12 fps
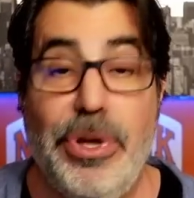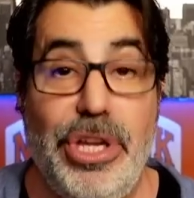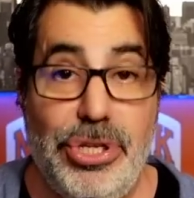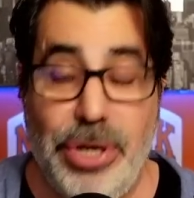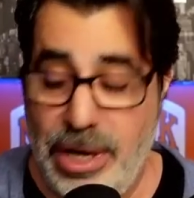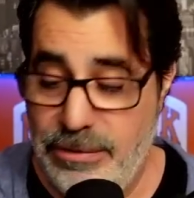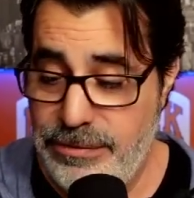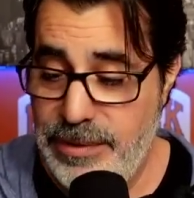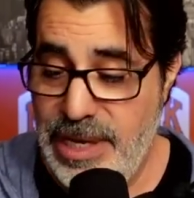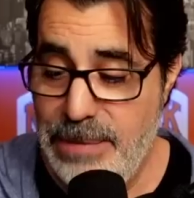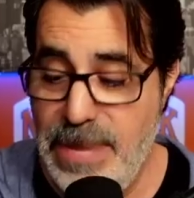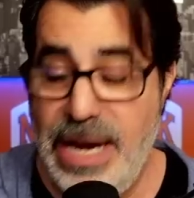He should have.
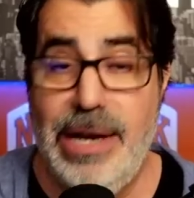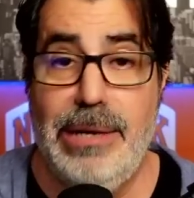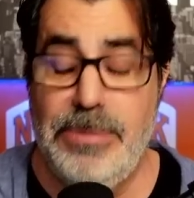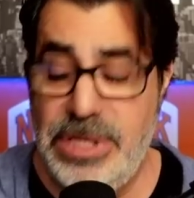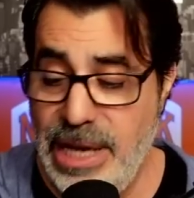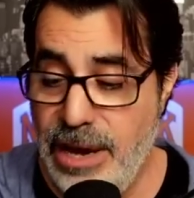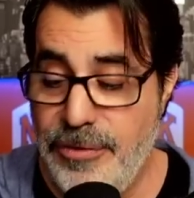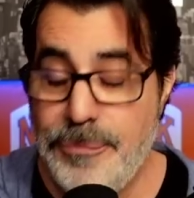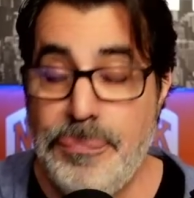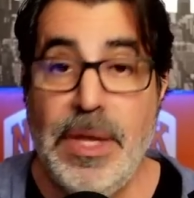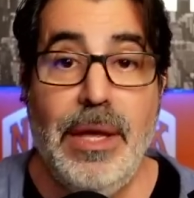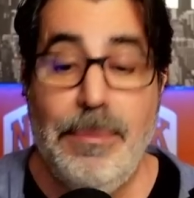He admitted it himself.
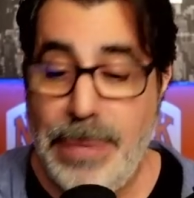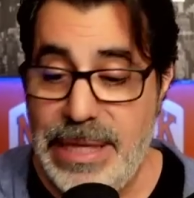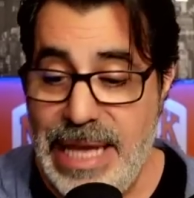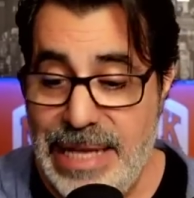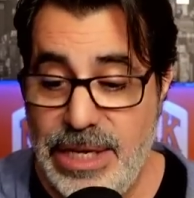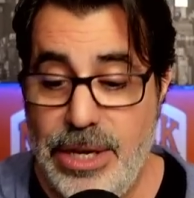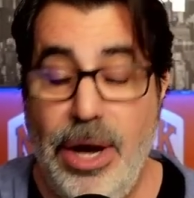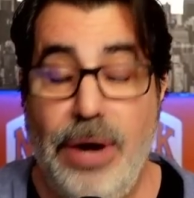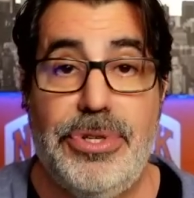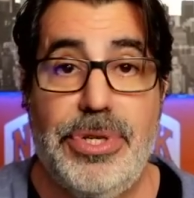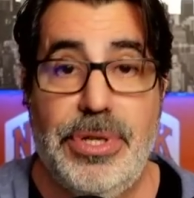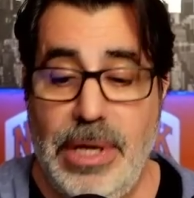But that's a
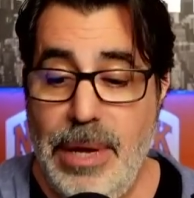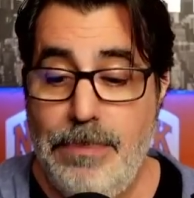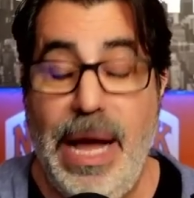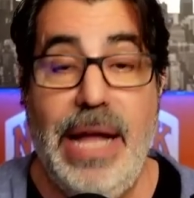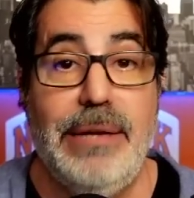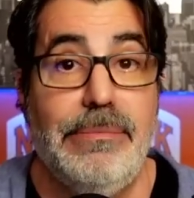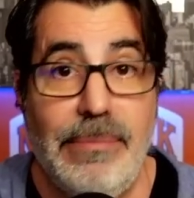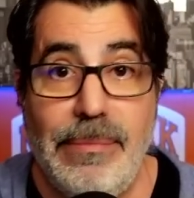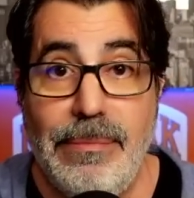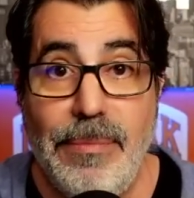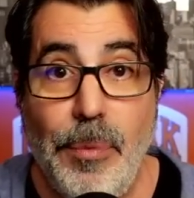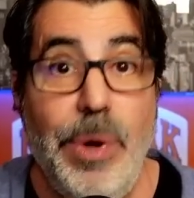coach. But
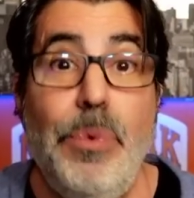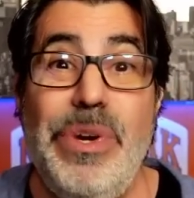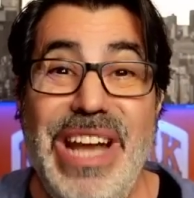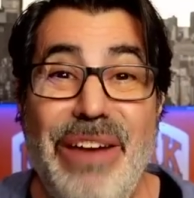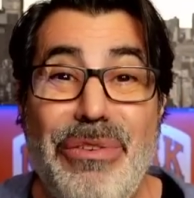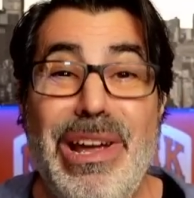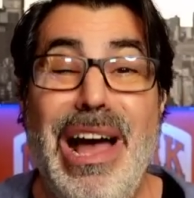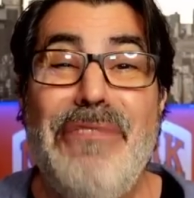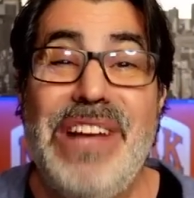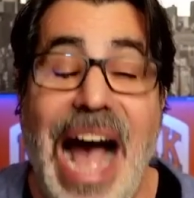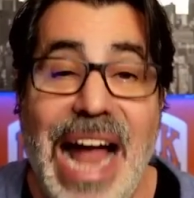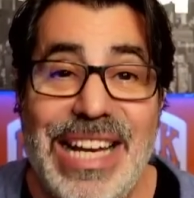we would never have
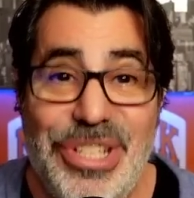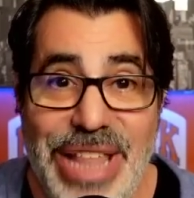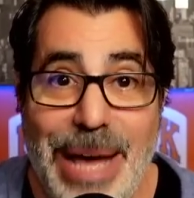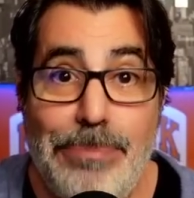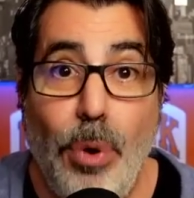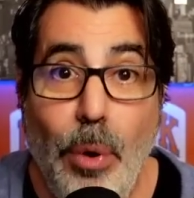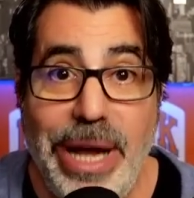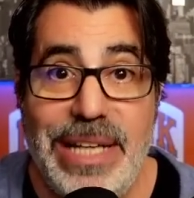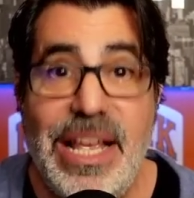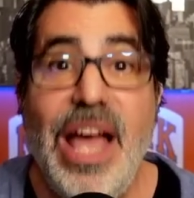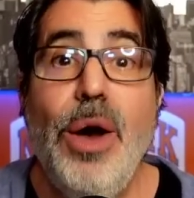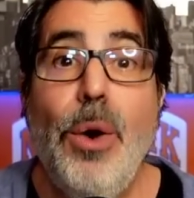gotten to that
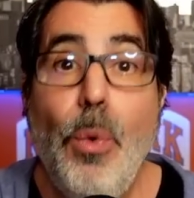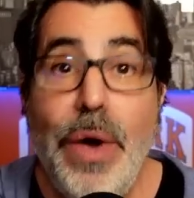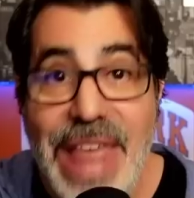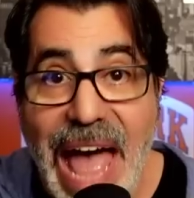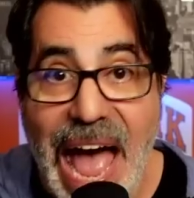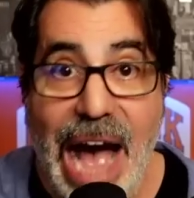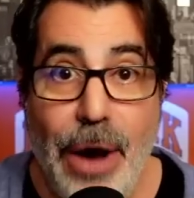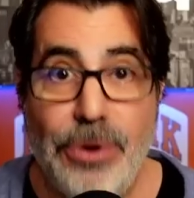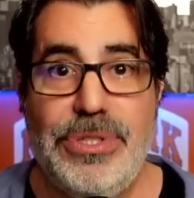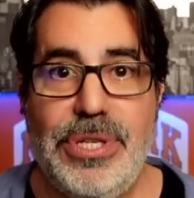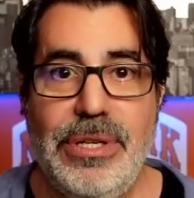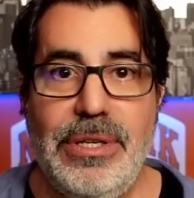point
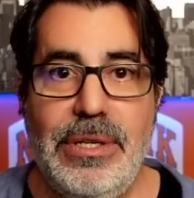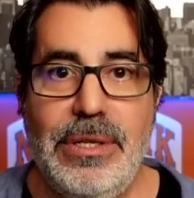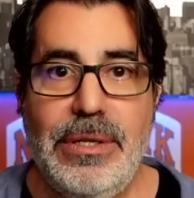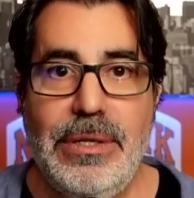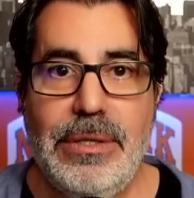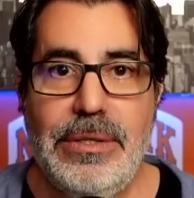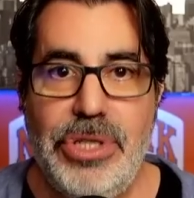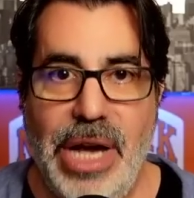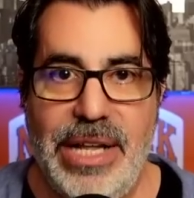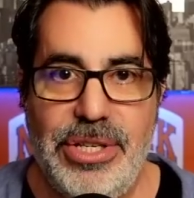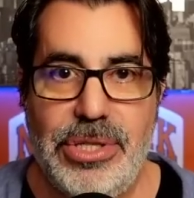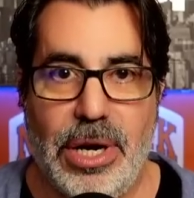without
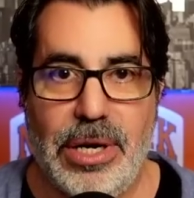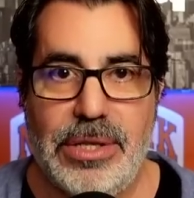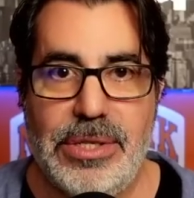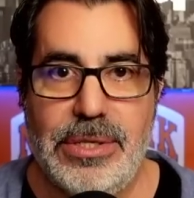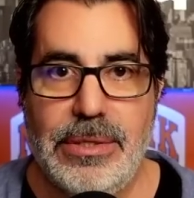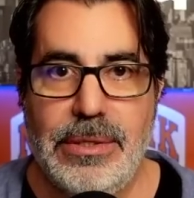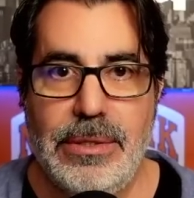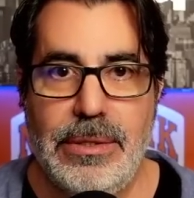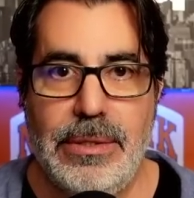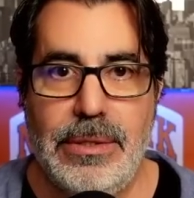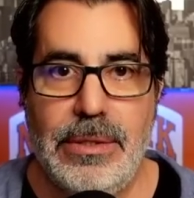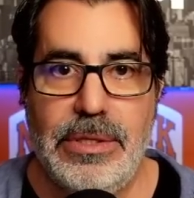Johnny Starks.
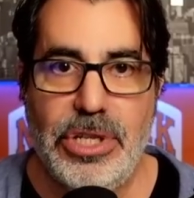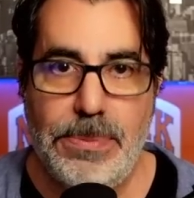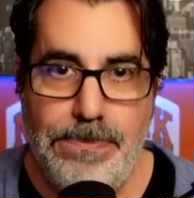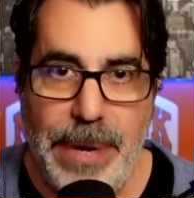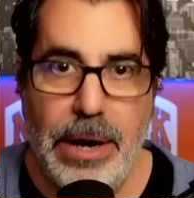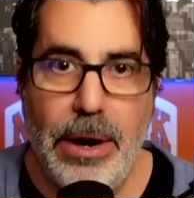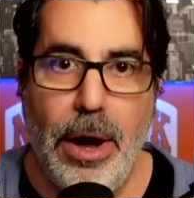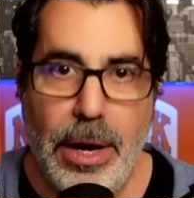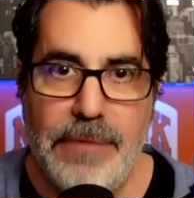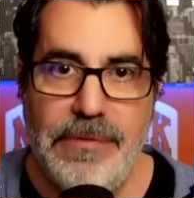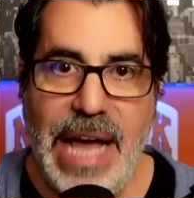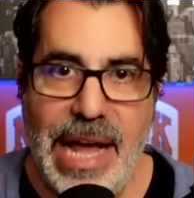Just bear all
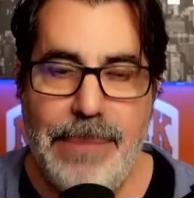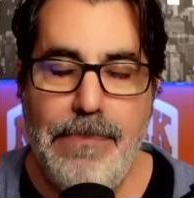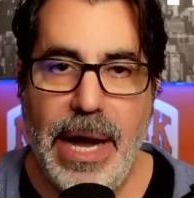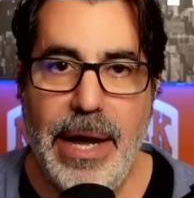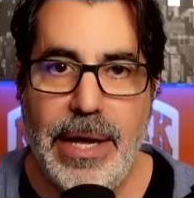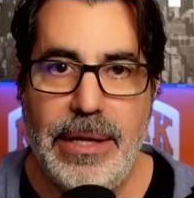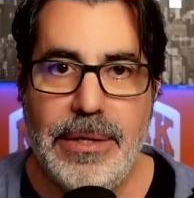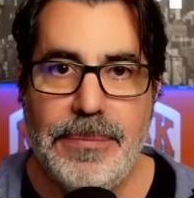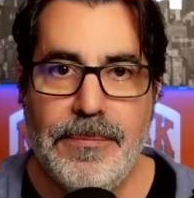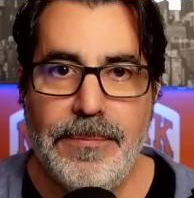of that in mind.